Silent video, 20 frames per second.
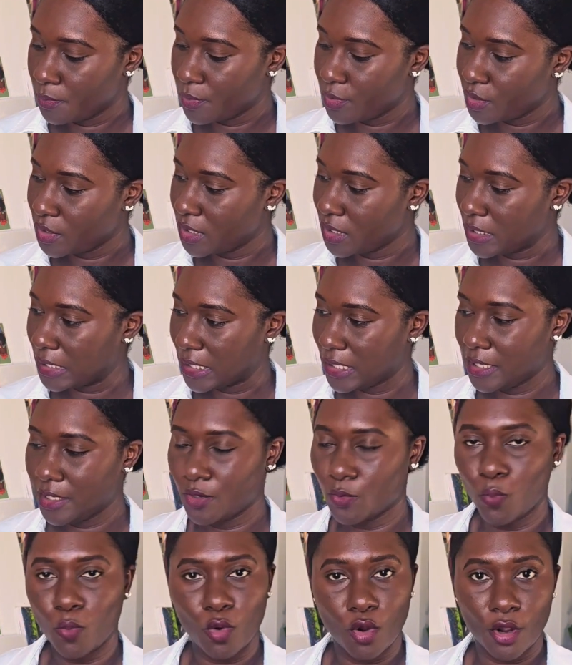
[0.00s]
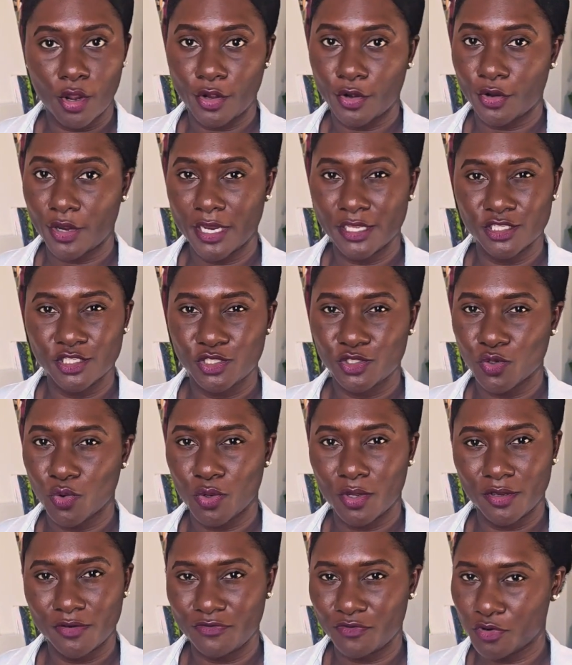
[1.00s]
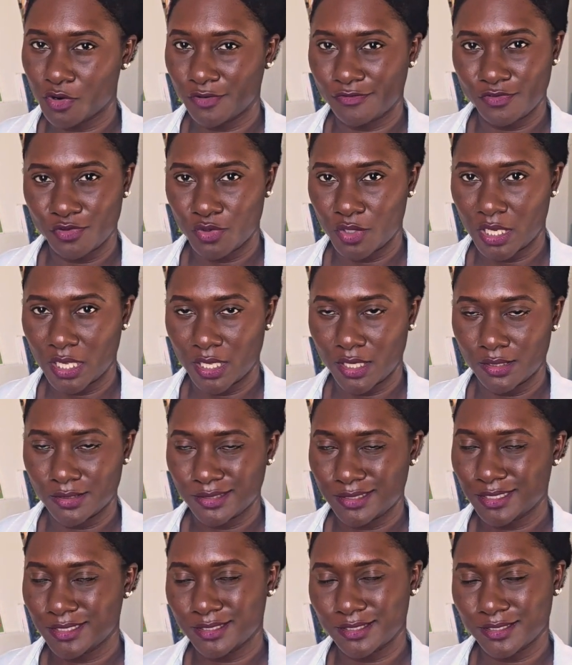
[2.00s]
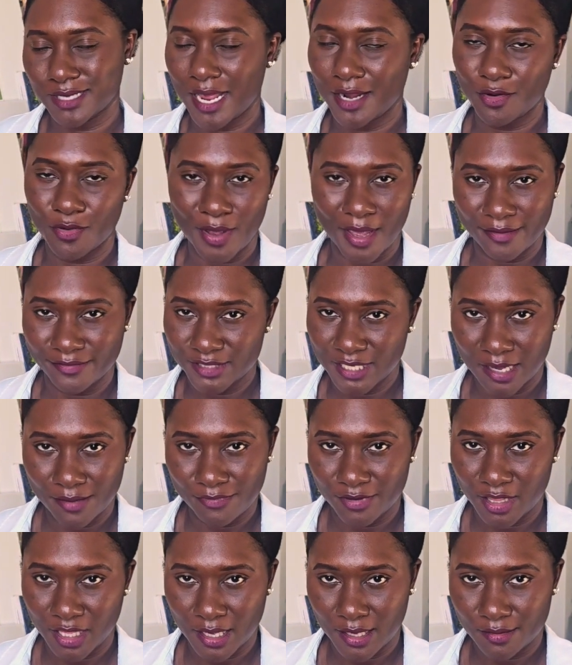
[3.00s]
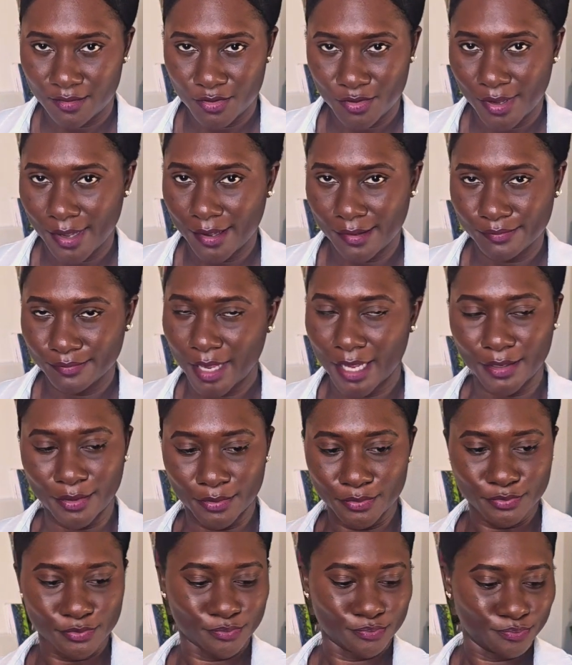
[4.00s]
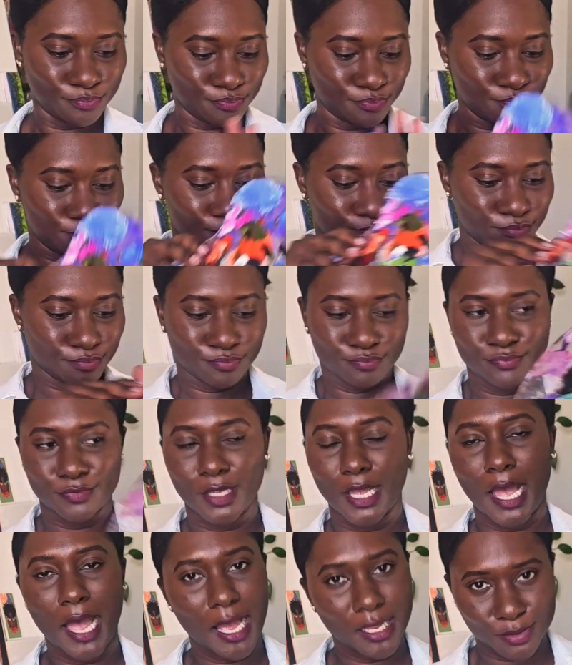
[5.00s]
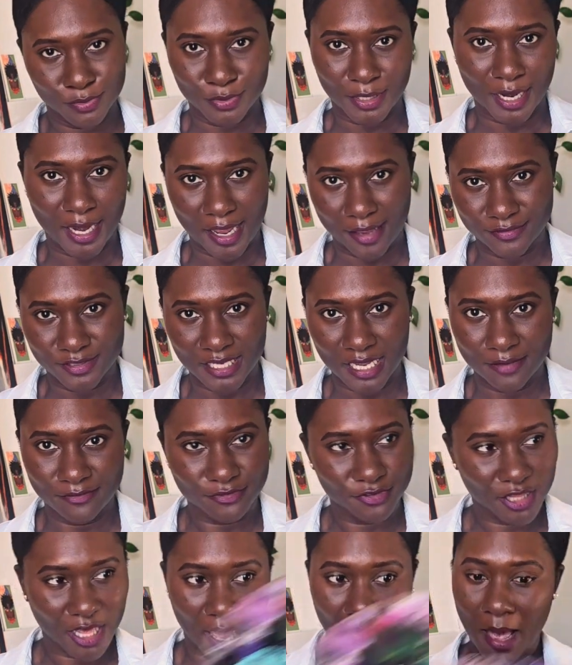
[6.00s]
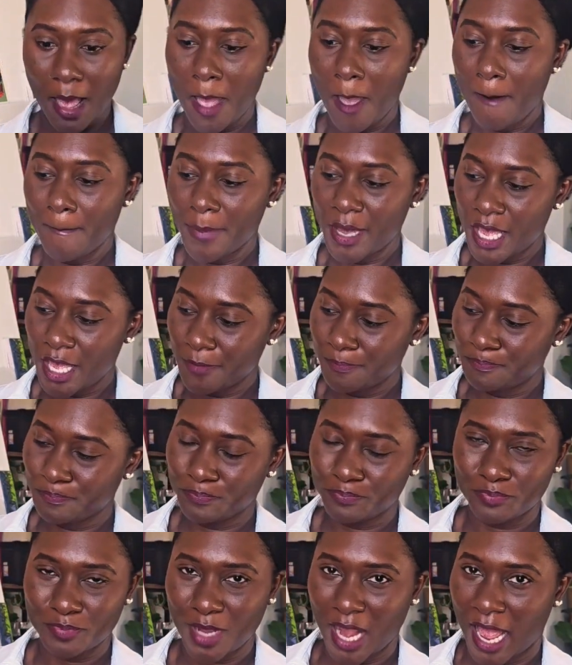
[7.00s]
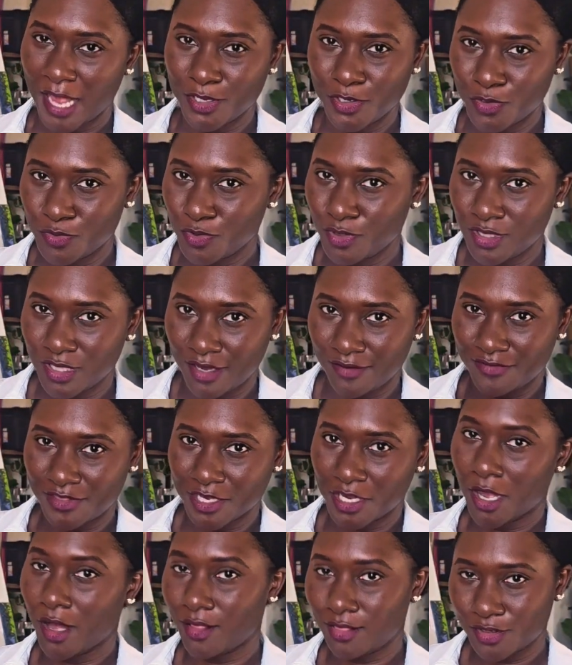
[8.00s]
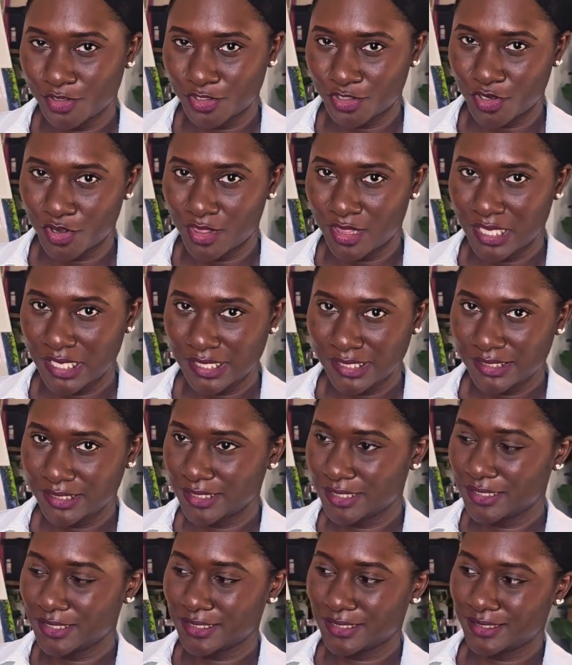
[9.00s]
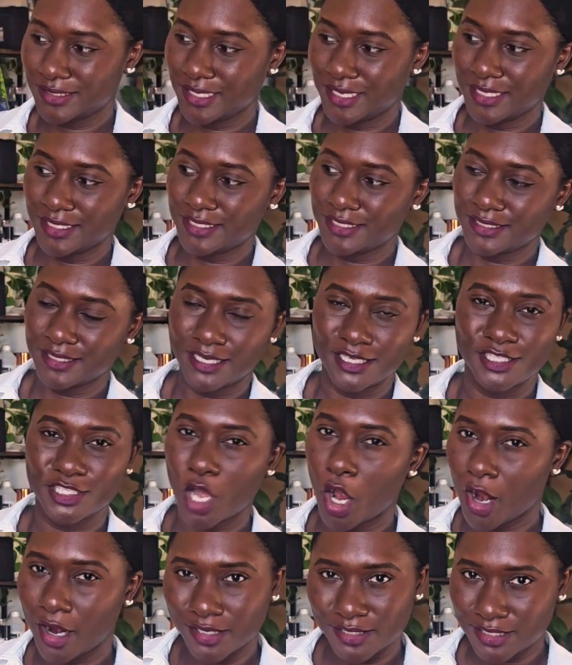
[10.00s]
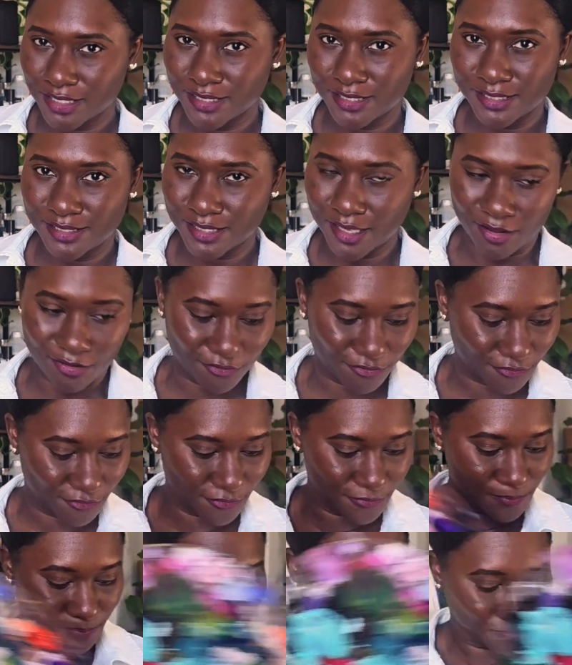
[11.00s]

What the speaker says: put it in water and soak it for a few days. Listen, I don't have time for that. Okay, I do not have time for that. But I do love the colors on this. It's art itself.